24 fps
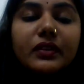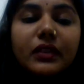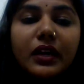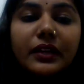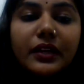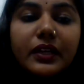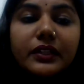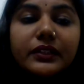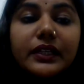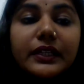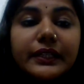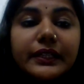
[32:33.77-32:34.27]

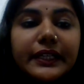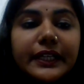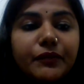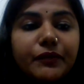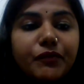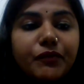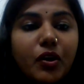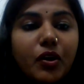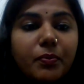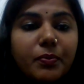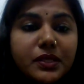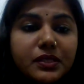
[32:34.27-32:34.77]
another need
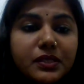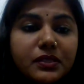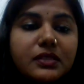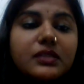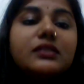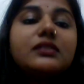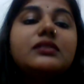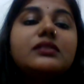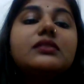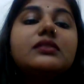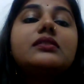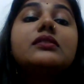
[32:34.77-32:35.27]
for
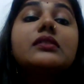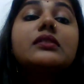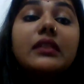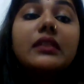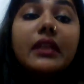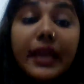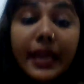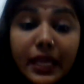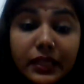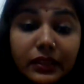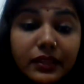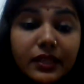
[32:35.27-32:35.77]
business
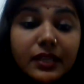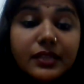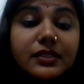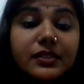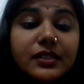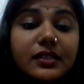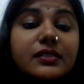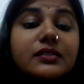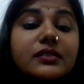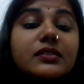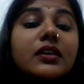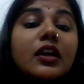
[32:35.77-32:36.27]
ethics
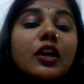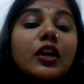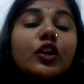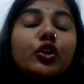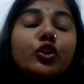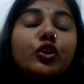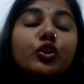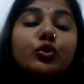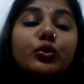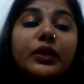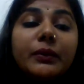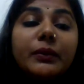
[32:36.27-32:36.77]
is
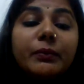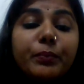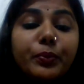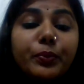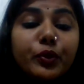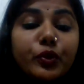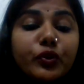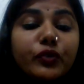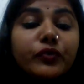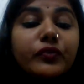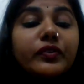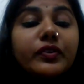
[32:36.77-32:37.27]
to
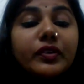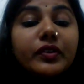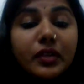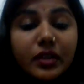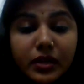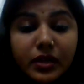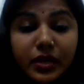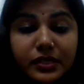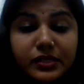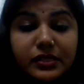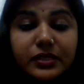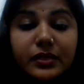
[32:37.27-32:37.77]
improve
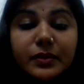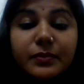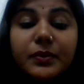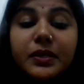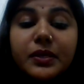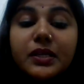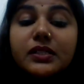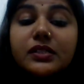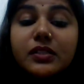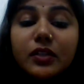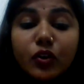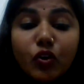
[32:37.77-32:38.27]

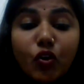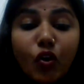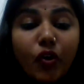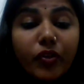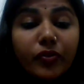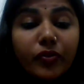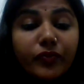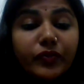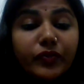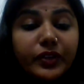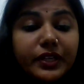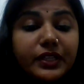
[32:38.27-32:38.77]
customers
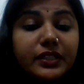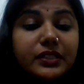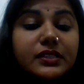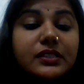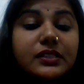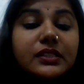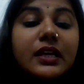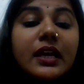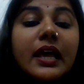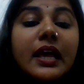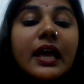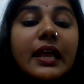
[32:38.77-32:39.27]
confidence.
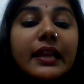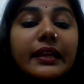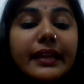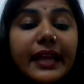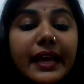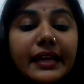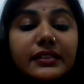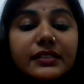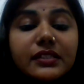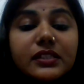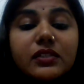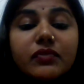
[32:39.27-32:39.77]

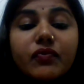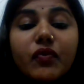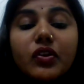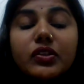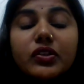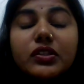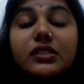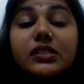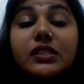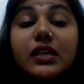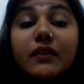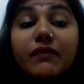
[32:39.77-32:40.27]
Next is for
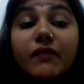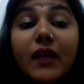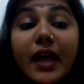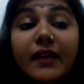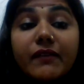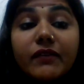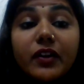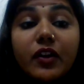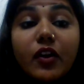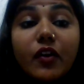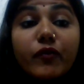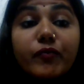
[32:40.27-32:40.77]
the
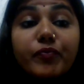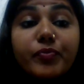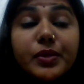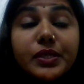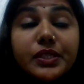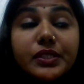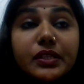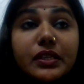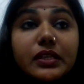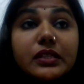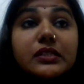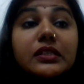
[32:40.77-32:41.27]
survival of
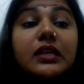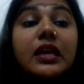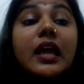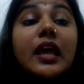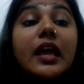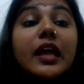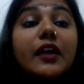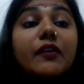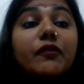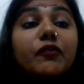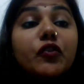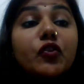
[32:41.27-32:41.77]
business.
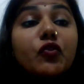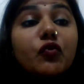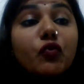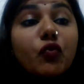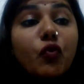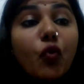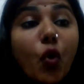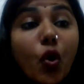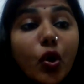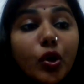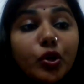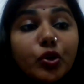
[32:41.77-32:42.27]
If you
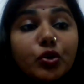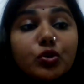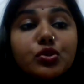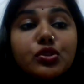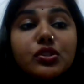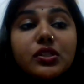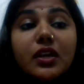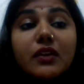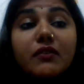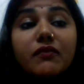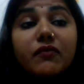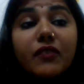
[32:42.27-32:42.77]
want to
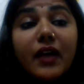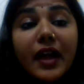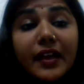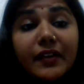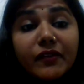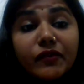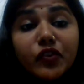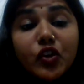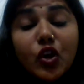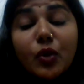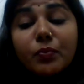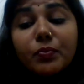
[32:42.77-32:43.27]

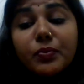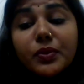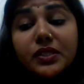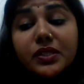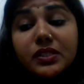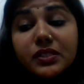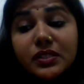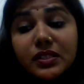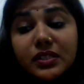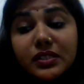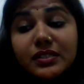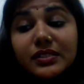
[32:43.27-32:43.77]
survive your
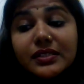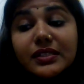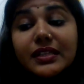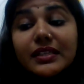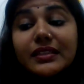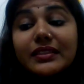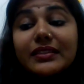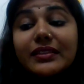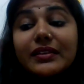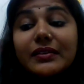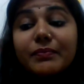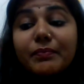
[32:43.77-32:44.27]
business
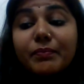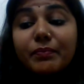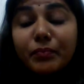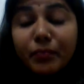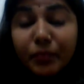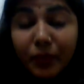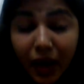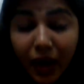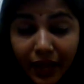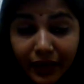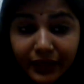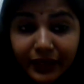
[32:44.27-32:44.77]
in the
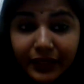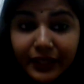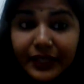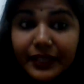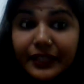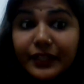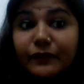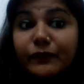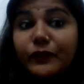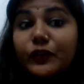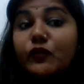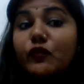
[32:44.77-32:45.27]

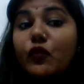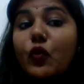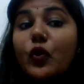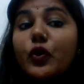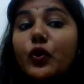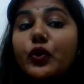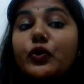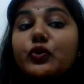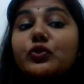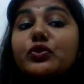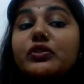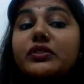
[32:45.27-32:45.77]
market, if you
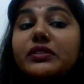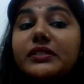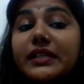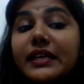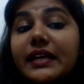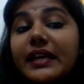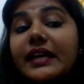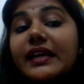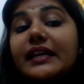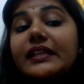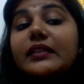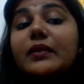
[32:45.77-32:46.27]
want to
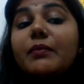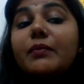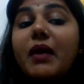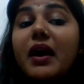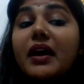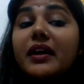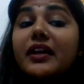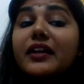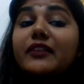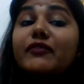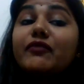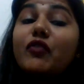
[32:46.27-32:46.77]
stay in the
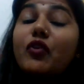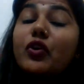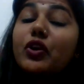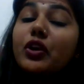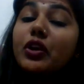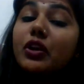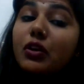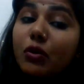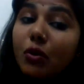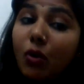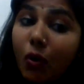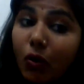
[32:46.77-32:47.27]
market for a
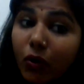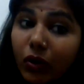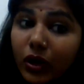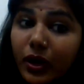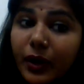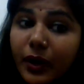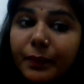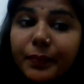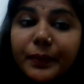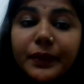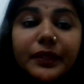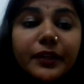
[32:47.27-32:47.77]

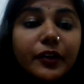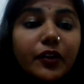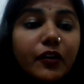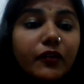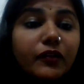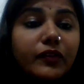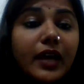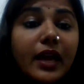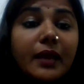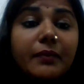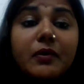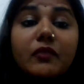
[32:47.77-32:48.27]
longer period
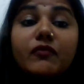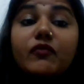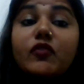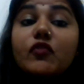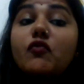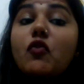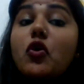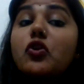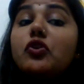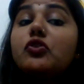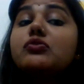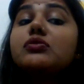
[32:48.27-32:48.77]
of time, if you
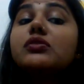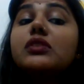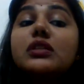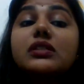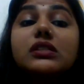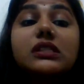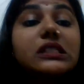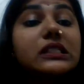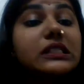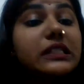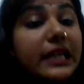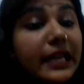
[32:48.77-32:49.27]
want to
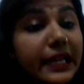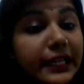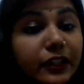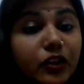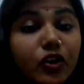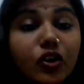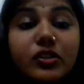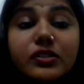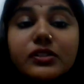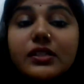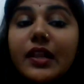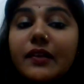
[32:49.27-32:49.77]
sustain
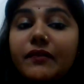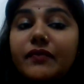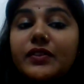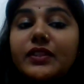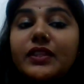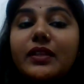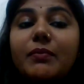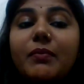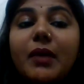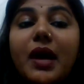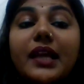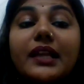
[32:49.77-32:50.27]
yourself in
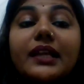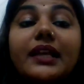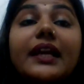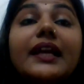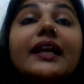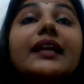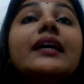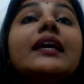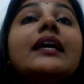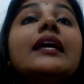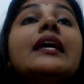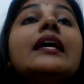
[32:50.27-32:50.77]
the
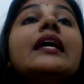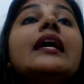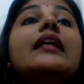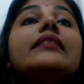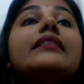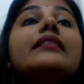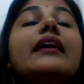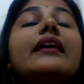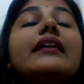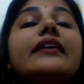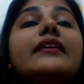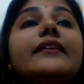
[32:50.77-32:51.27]
market,
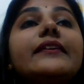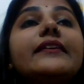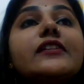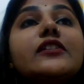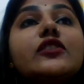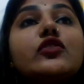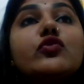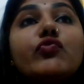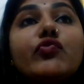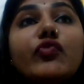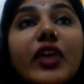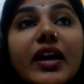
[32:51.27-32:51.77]
then it
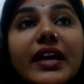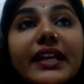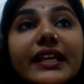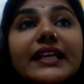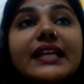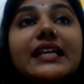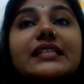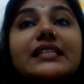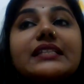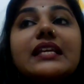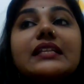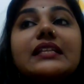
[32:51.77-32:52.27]
is
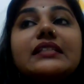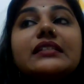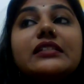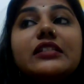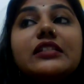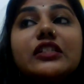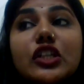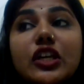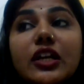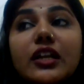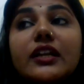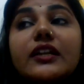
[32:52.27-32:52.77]
very
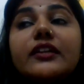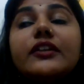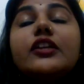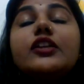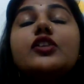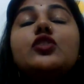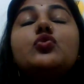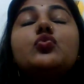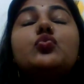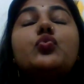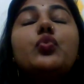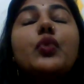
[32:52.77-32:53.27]
essential, it
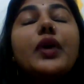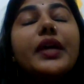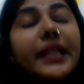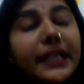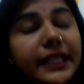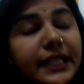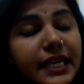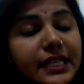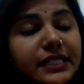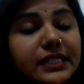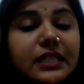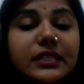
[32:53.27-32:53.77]
is very
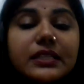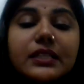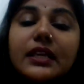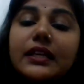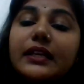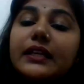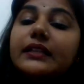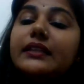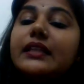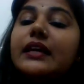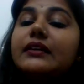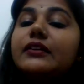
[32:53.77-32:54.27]

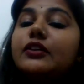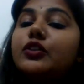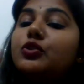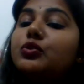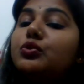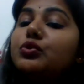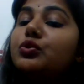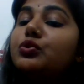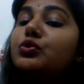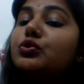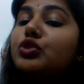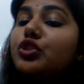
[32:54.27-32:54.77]
necessary that you
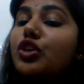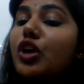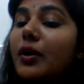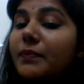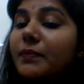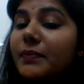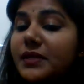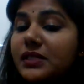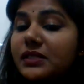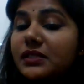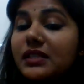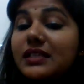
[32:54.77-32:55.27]
do your
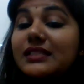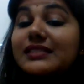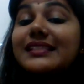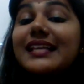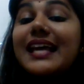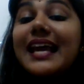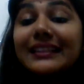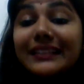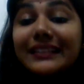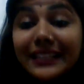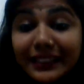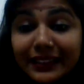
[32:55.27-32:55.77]
business
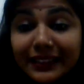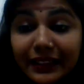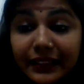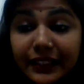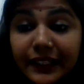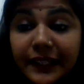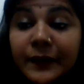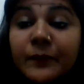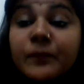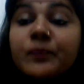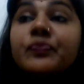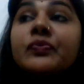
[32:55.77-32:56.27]

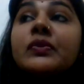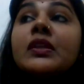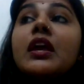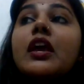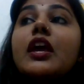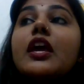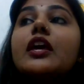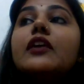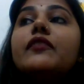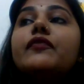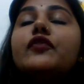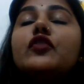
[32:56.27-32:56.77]
ethically.
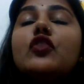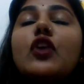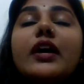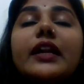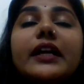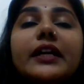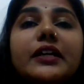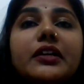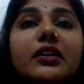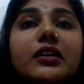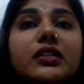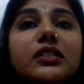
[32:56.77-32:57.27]
If you are
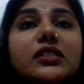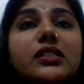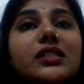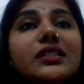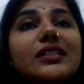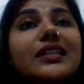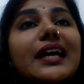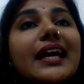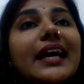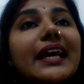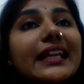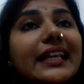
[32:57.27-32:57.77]
indulged
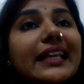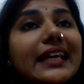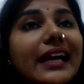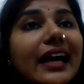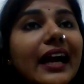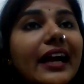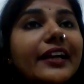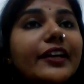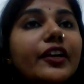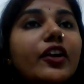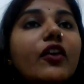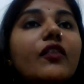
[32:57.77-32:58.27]
in any
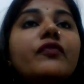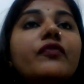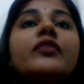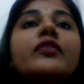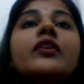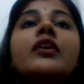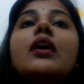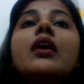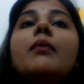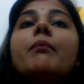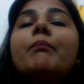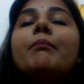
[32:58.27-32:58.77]
kind of
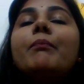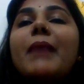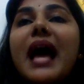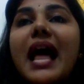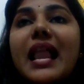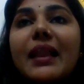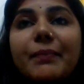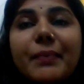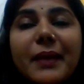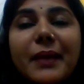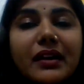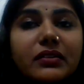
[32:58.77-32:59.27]

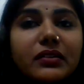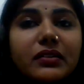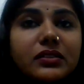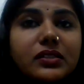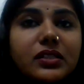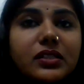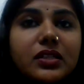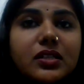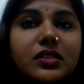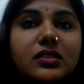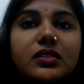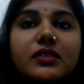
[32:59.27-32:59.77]

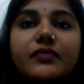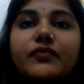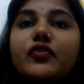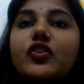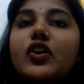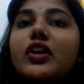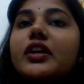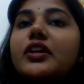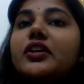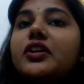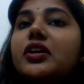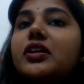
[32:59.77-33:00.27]
malpractices, if you
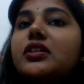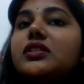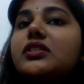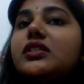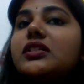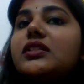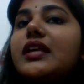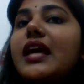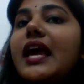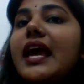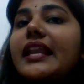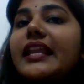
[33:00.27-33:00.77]
are indulged
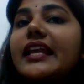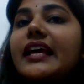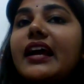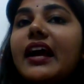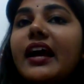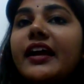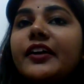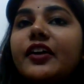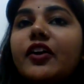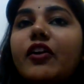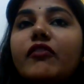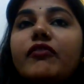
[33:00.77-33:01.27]
in any
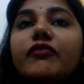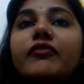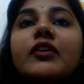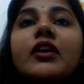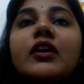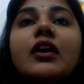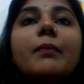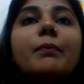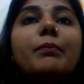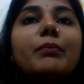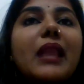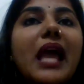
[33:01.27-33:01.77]
kind of
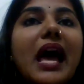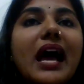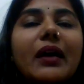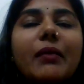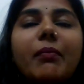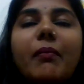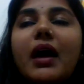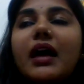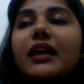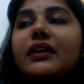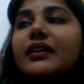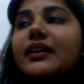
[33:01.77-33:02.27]
black
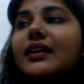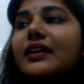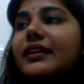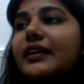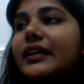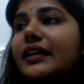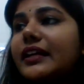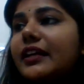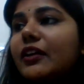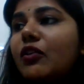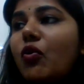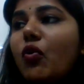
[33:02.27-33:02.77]

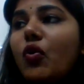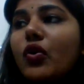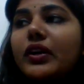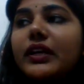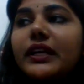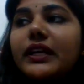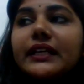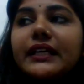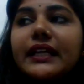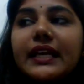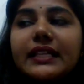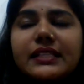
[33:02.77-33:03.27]
marketing,
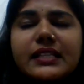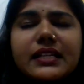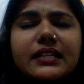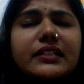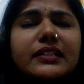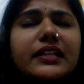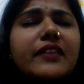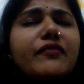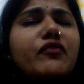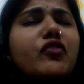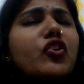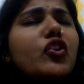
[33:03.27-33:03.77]
hoarding,
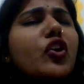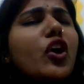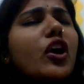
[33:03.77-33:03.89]
etc., if you're